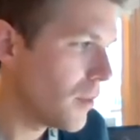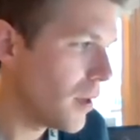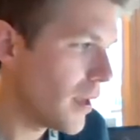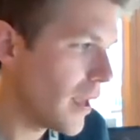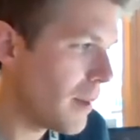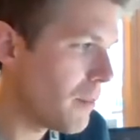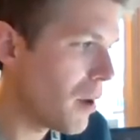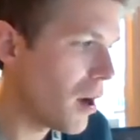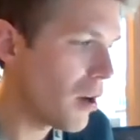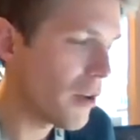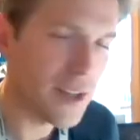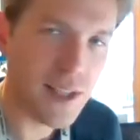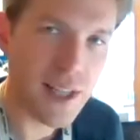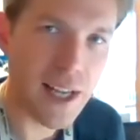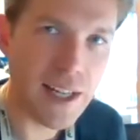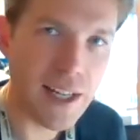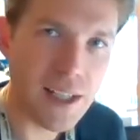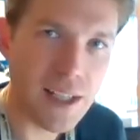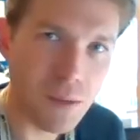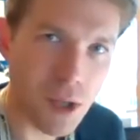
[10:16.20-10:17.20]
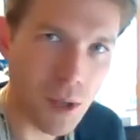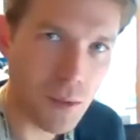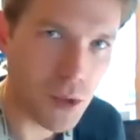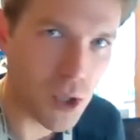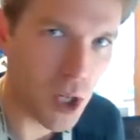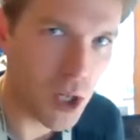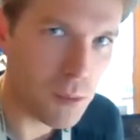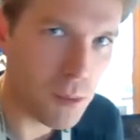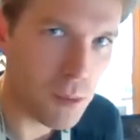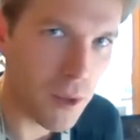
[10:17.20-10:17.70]
MRSA sometimes
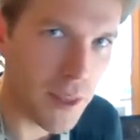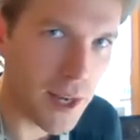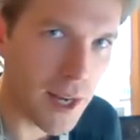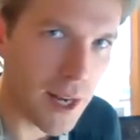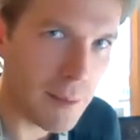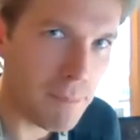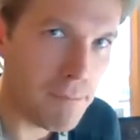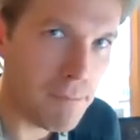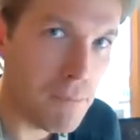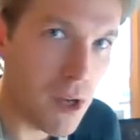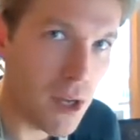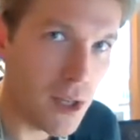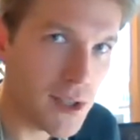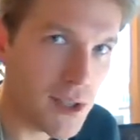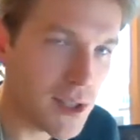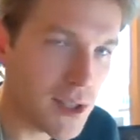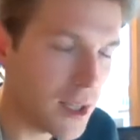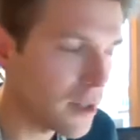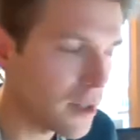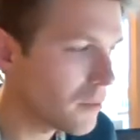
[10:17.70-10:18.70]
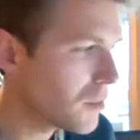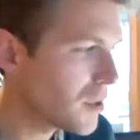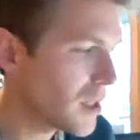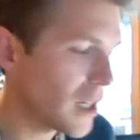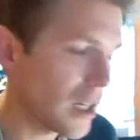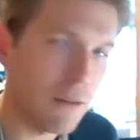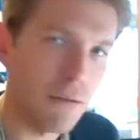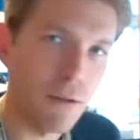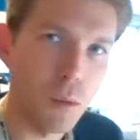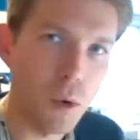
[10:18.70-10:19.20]
goes by the name MRSA,
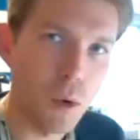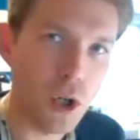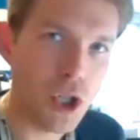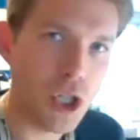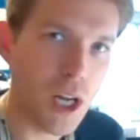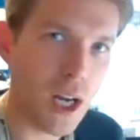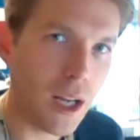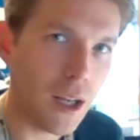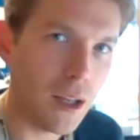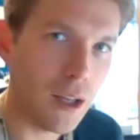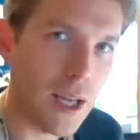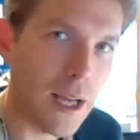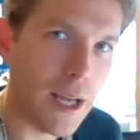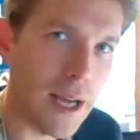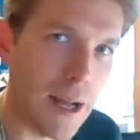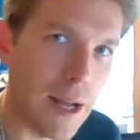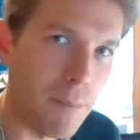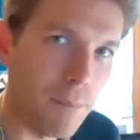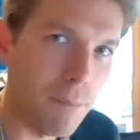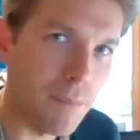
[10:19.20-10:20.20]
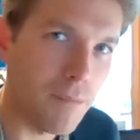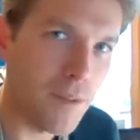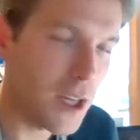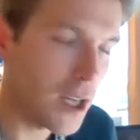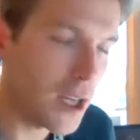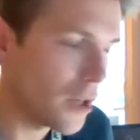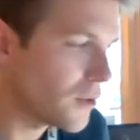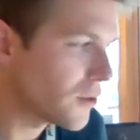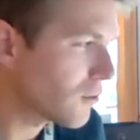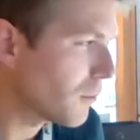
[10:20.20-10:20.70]
particularly if you're watching
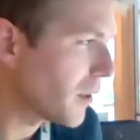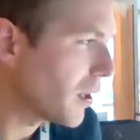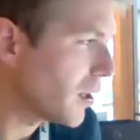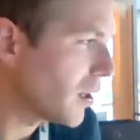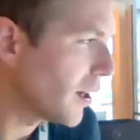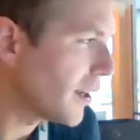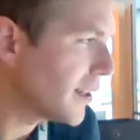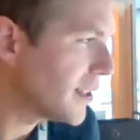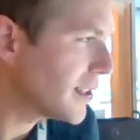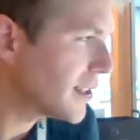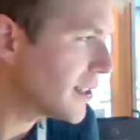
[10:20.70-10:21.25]
videos from the United